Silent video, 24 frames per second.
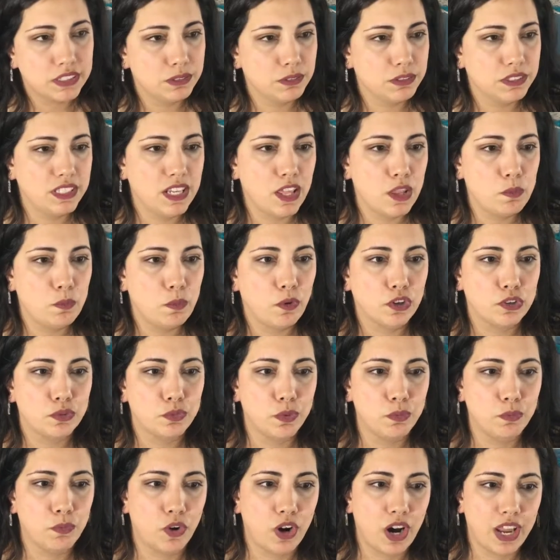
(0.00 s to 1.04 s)
There was another box
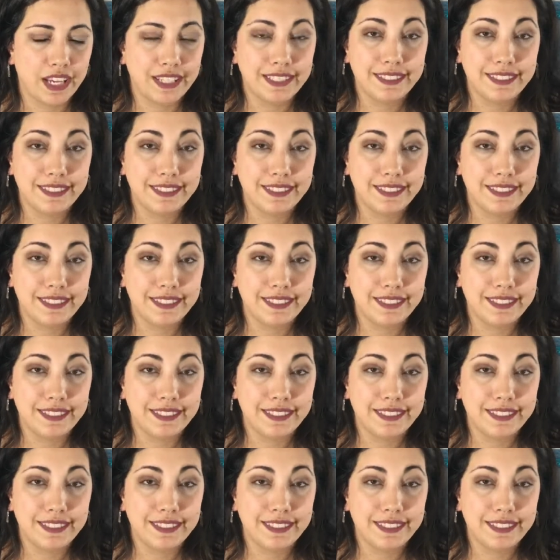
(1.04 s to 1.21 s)
with more like